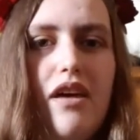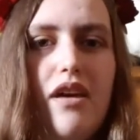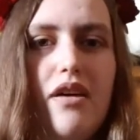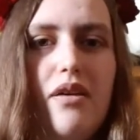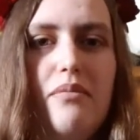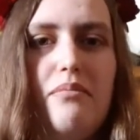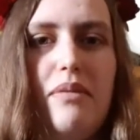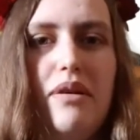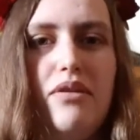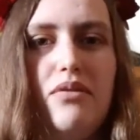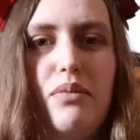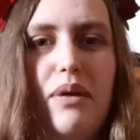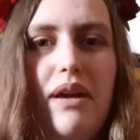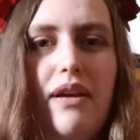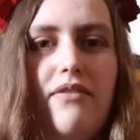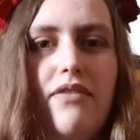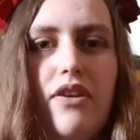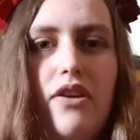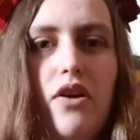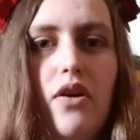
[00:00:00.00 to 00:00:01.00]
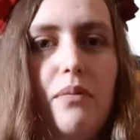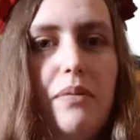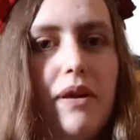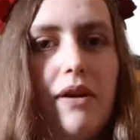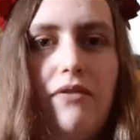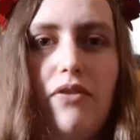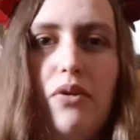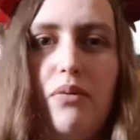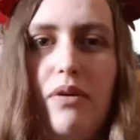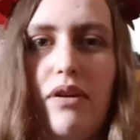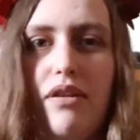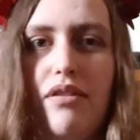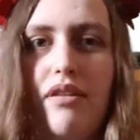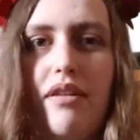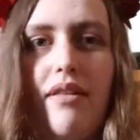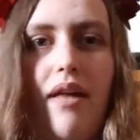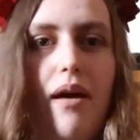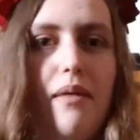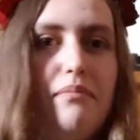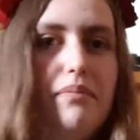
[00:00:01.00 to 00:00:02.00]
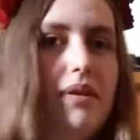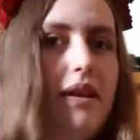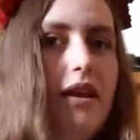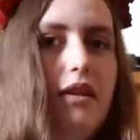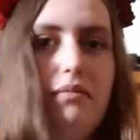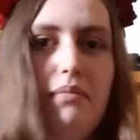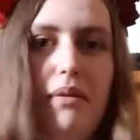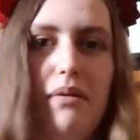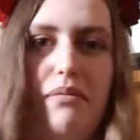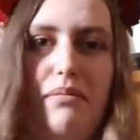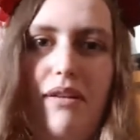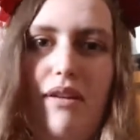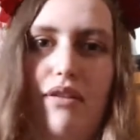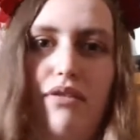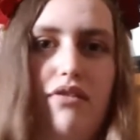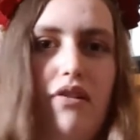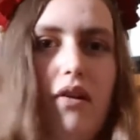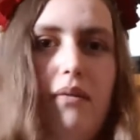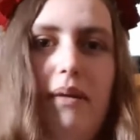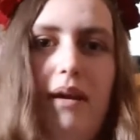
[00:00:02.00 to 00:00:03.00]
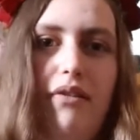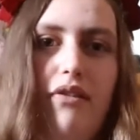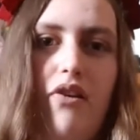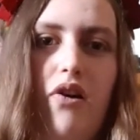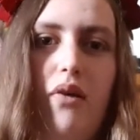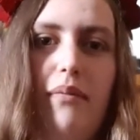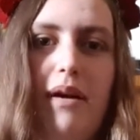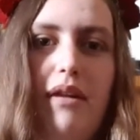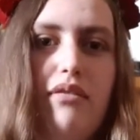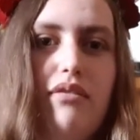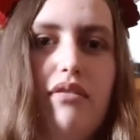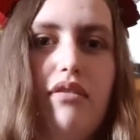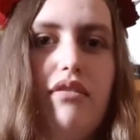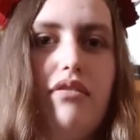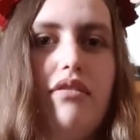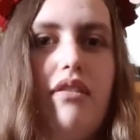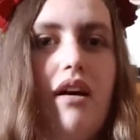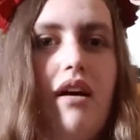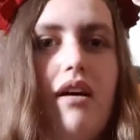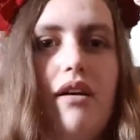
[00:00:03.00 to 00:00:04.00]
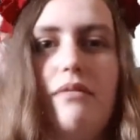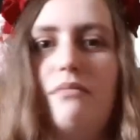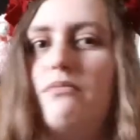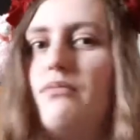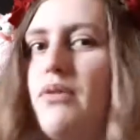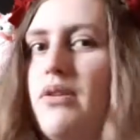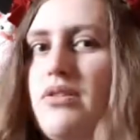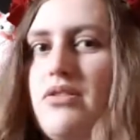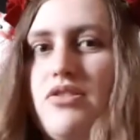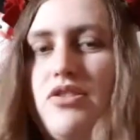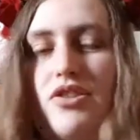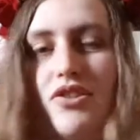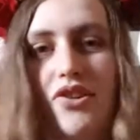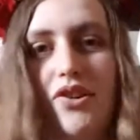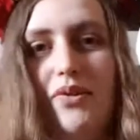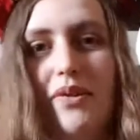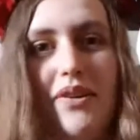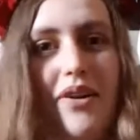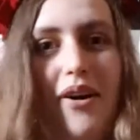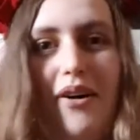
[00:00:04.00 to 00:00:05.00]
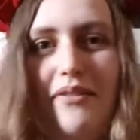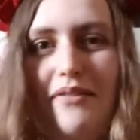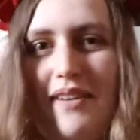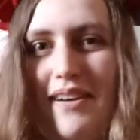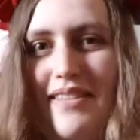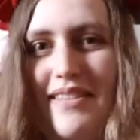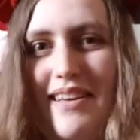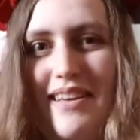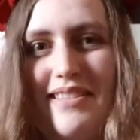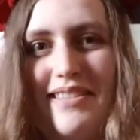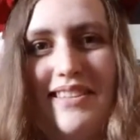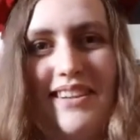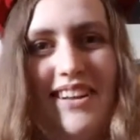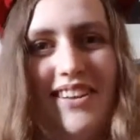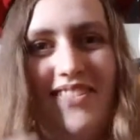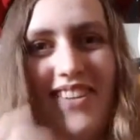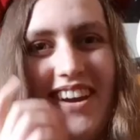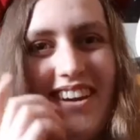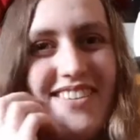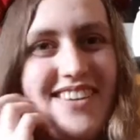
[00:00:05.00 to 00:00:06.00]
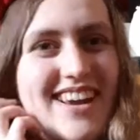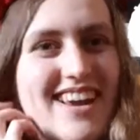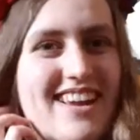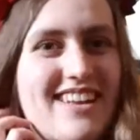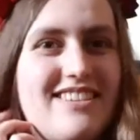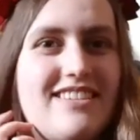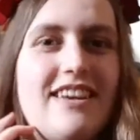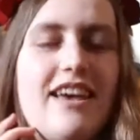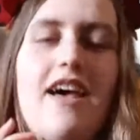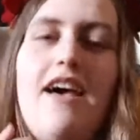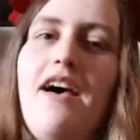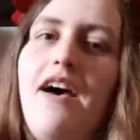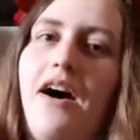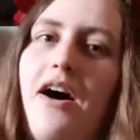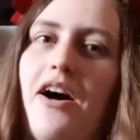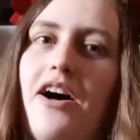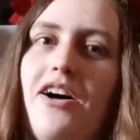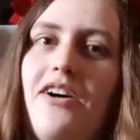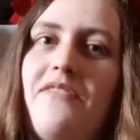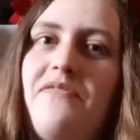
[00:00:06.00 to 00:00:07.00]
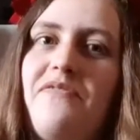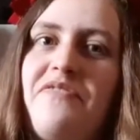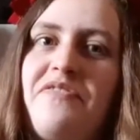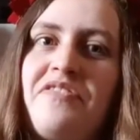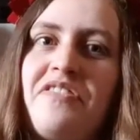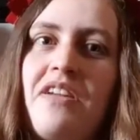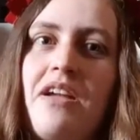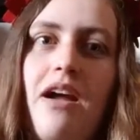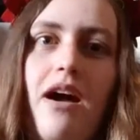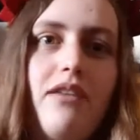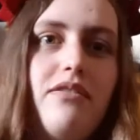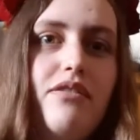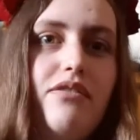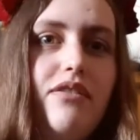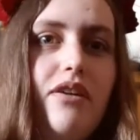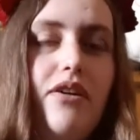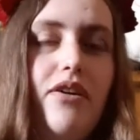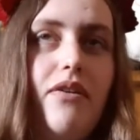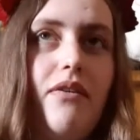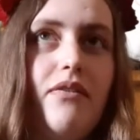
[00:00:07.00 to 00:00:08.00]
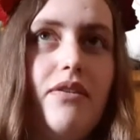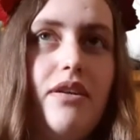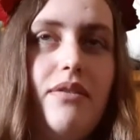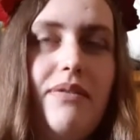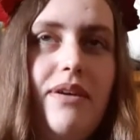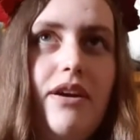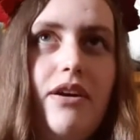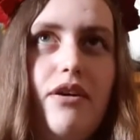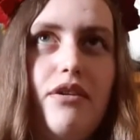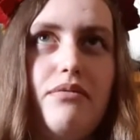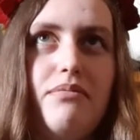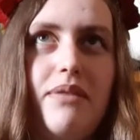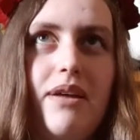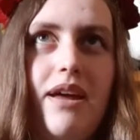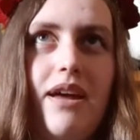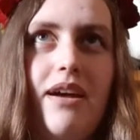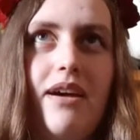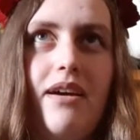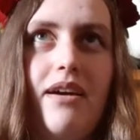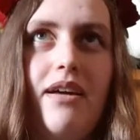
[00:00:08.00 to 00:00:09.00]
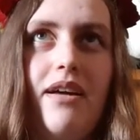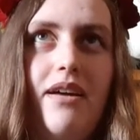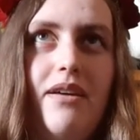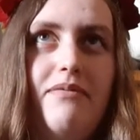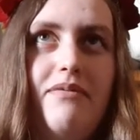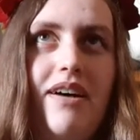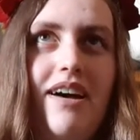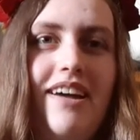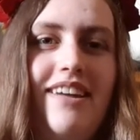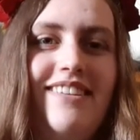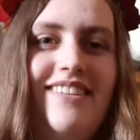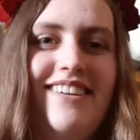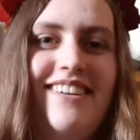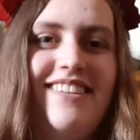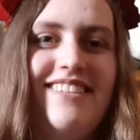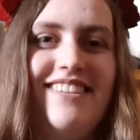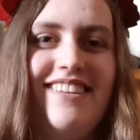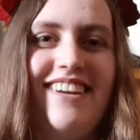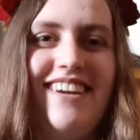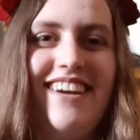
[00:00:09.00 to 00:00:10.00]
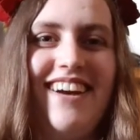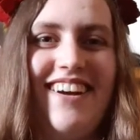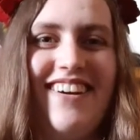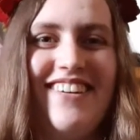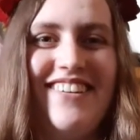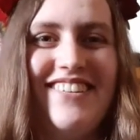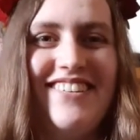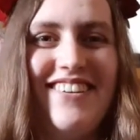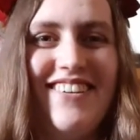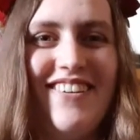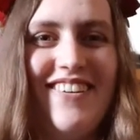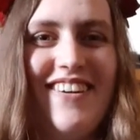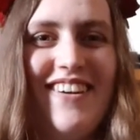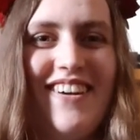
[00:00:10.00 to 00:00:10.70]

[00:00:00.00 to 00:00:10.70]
midweek video. But if you want to see that, please, please, please tell me in the comments because I want to show it off because it's going to be great. Um, I'll just tell you, I'm going to be cosplaying my D&D character,